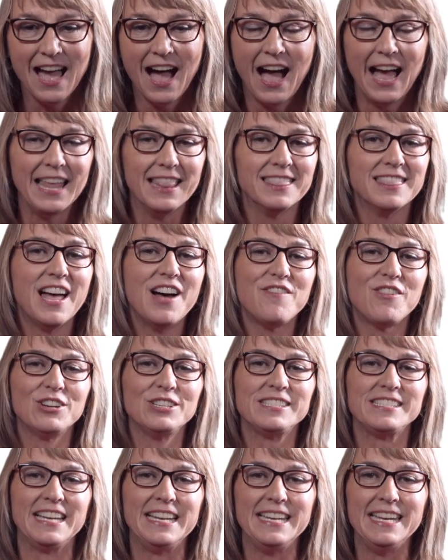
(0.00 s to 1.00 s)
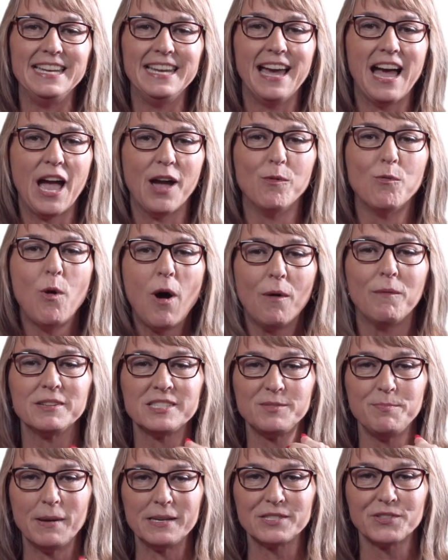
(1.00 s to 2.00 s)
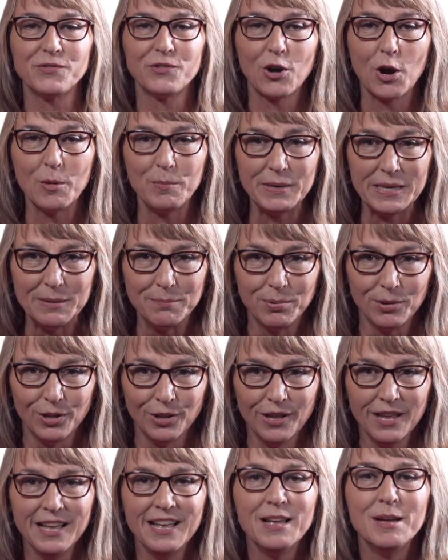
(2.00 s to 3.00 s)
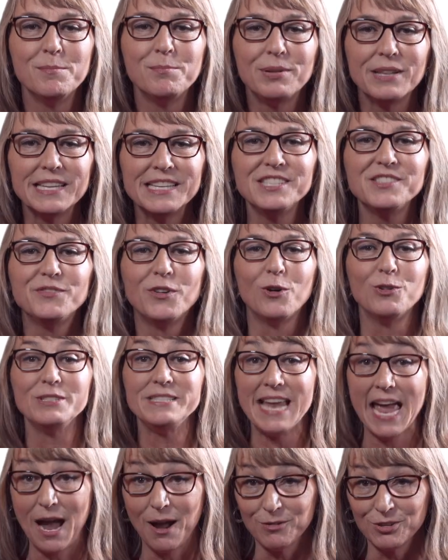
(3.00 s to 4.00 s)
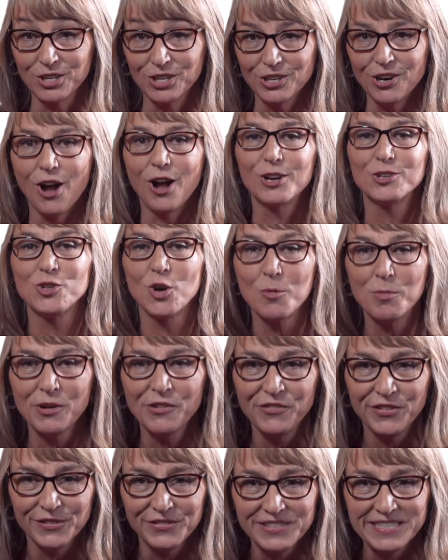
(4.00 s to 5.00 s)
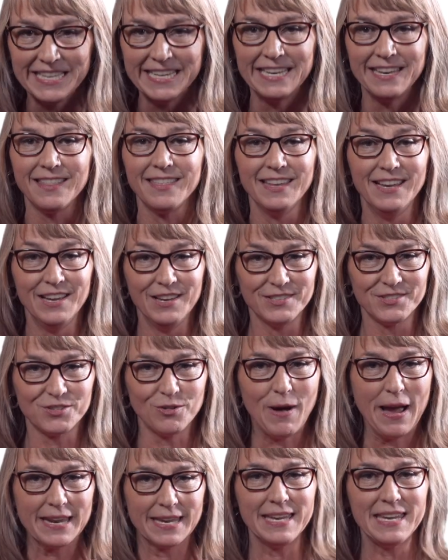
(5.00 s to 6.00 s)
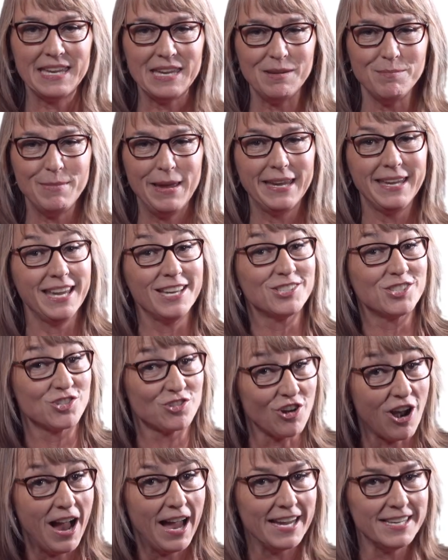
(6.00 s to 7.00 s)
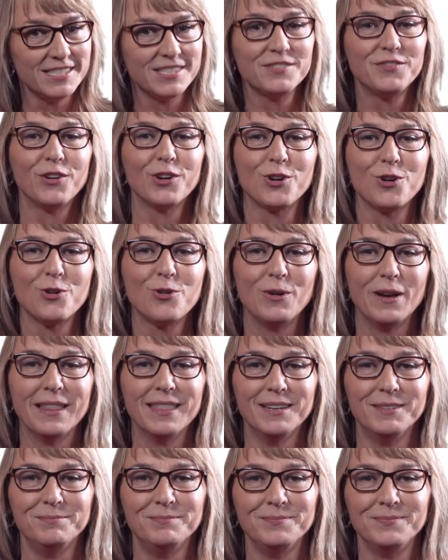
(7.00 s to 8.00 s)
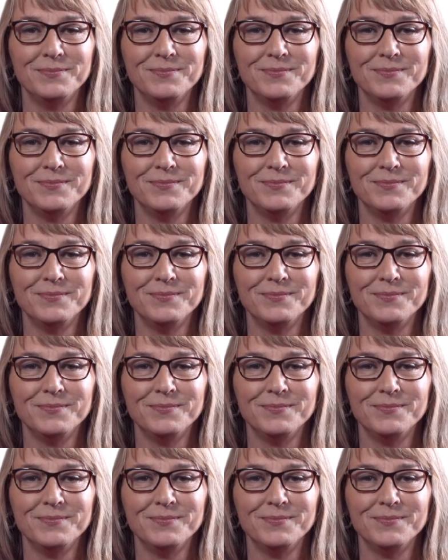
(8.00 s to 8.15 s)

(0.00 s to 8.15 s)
I love our city. I want what's best for our people. Please vote Towner October 15th so I can keep making strides for Coquitlam.